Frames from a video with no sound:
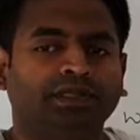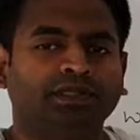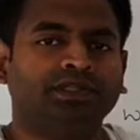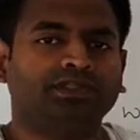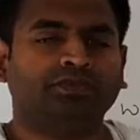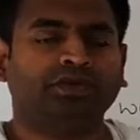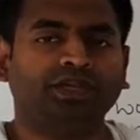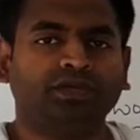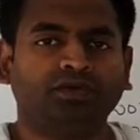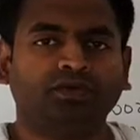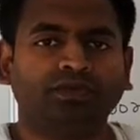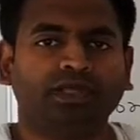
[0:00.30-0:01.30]
In this
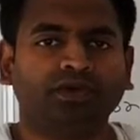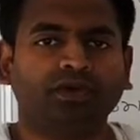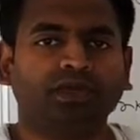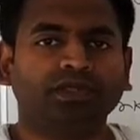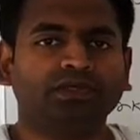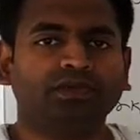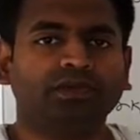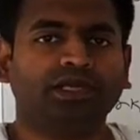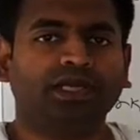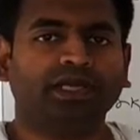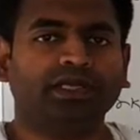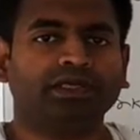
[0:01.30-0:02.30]
video, we are going to
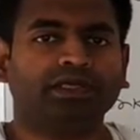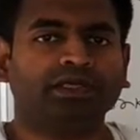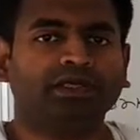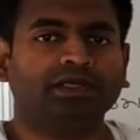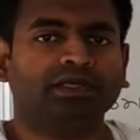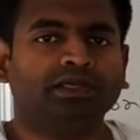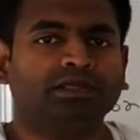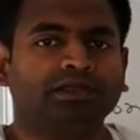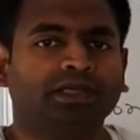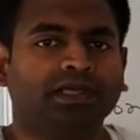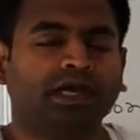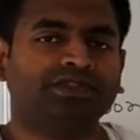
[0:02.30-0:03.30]
look at
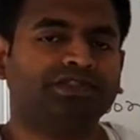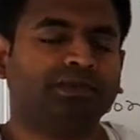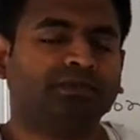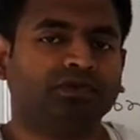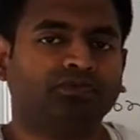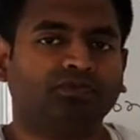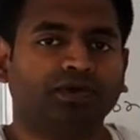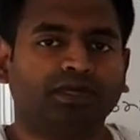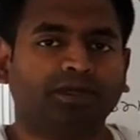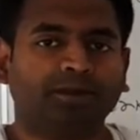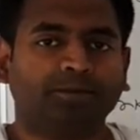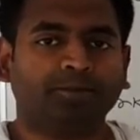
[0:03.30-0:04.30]
the concept of
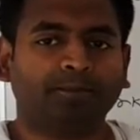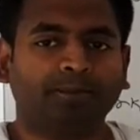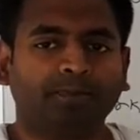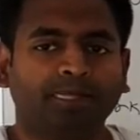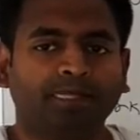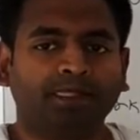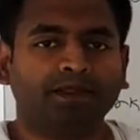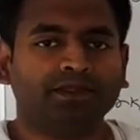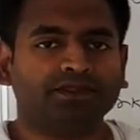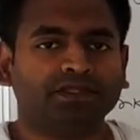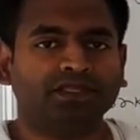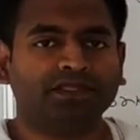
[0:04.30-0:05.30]
work.
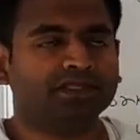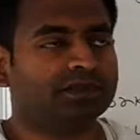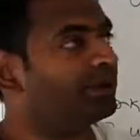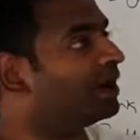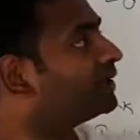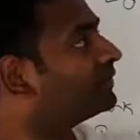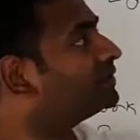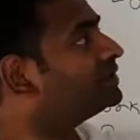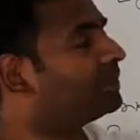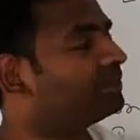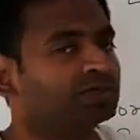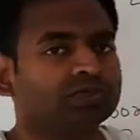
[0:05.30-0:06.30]
So this is a part of the
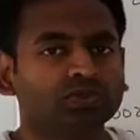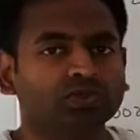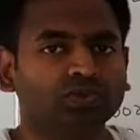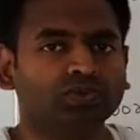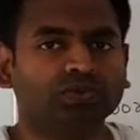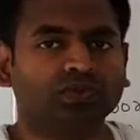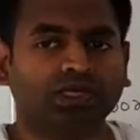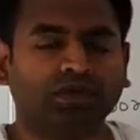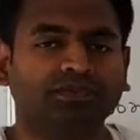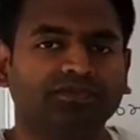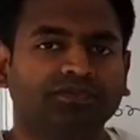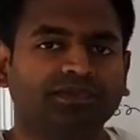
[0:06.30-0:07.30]
chapter 2
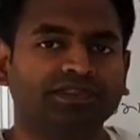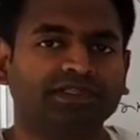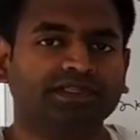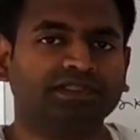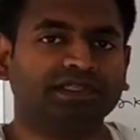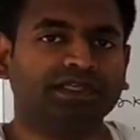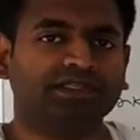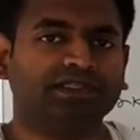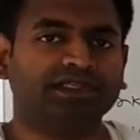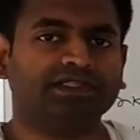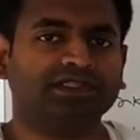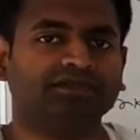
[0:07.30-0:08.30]
of the physics,
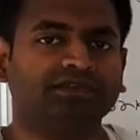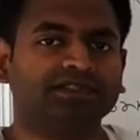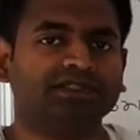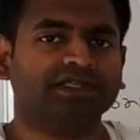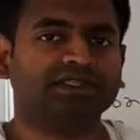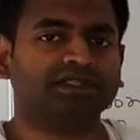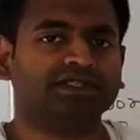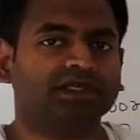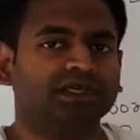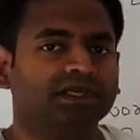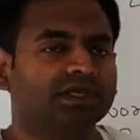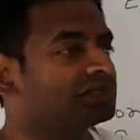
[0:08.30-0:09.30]
ICSE physics.
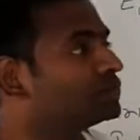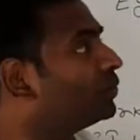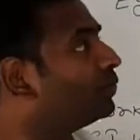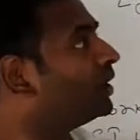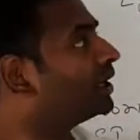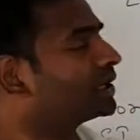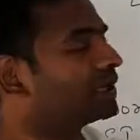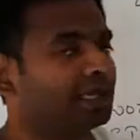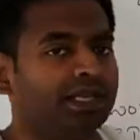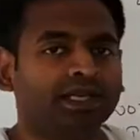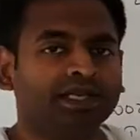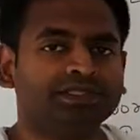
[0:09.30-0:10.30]
So work,
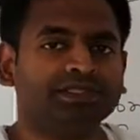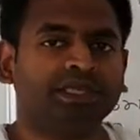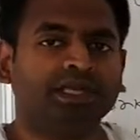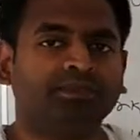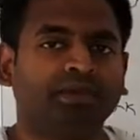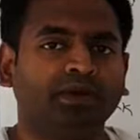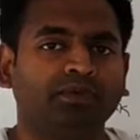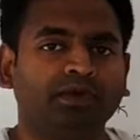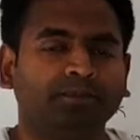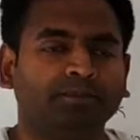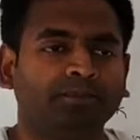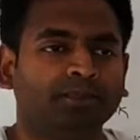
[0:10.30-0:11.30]
energy and
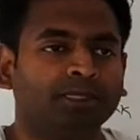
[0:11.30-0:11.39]
power.